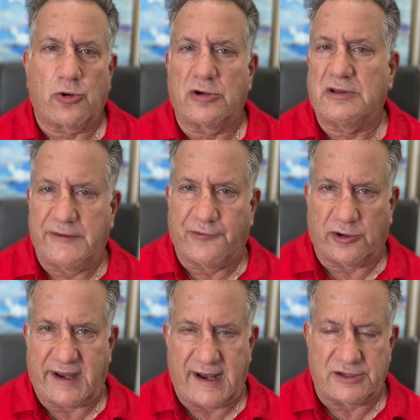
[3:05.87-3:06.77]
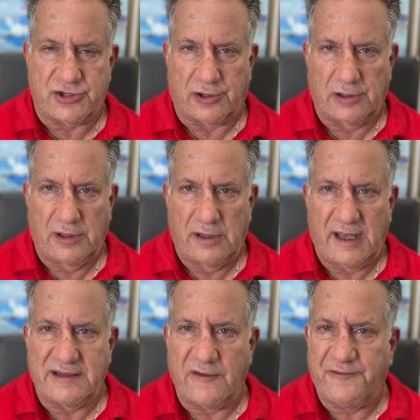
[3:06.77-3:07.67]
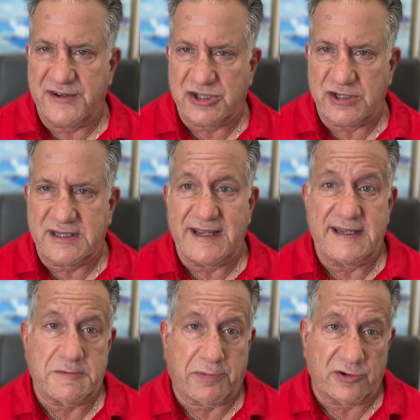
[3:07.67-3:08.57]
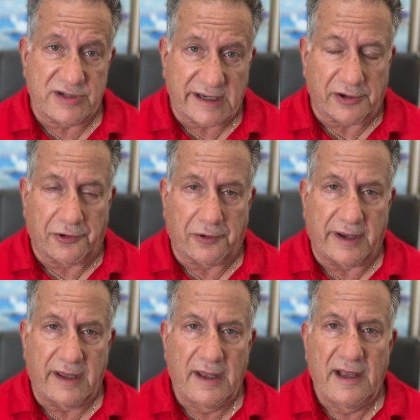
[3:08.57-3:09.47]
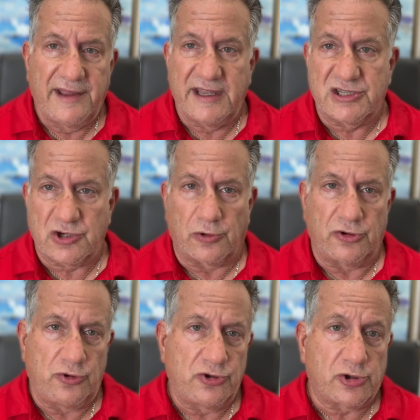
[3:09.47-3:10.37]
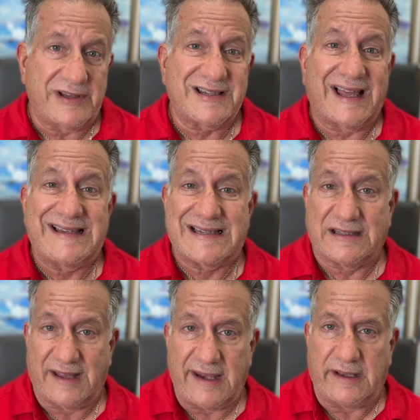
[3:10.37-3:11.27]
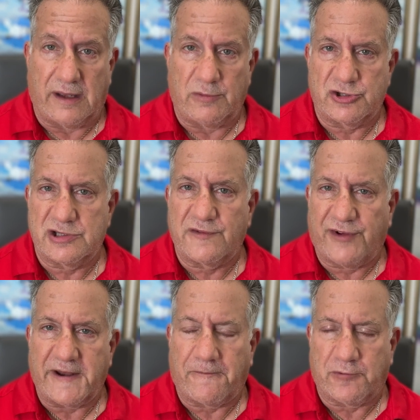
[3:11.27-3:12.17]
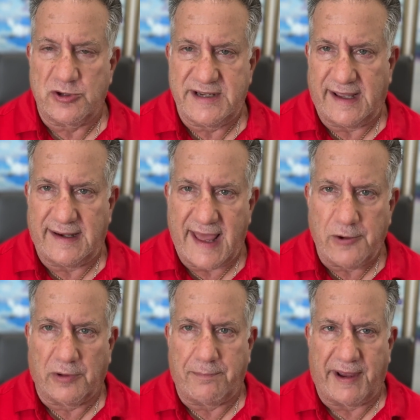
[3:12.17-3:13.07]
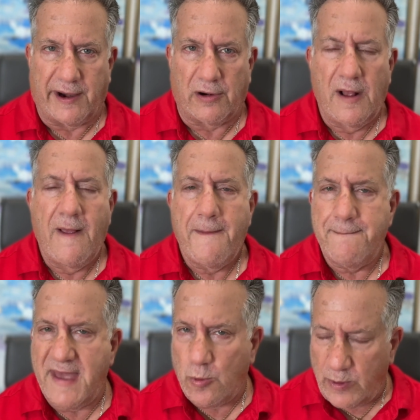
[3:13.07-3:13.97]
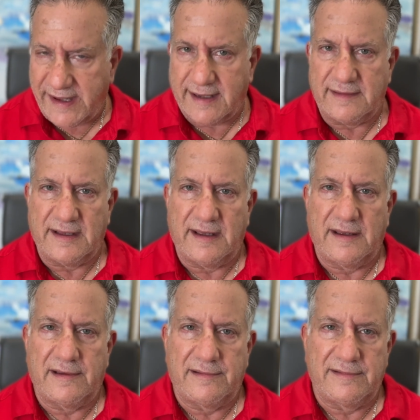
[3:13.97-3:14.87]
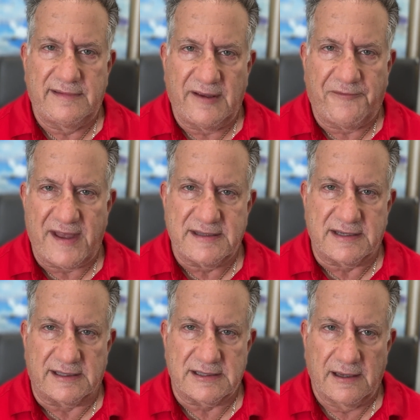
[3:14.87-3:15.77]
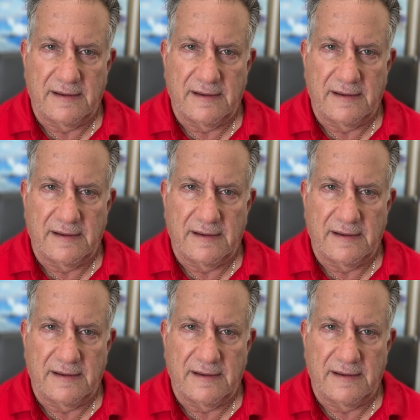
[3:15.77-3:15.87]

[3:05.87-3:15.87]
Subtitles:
or liver cancer, and deficiencies particularly in certain nutrients like selenium, which is vital for DNA repair, may weaken the defenses.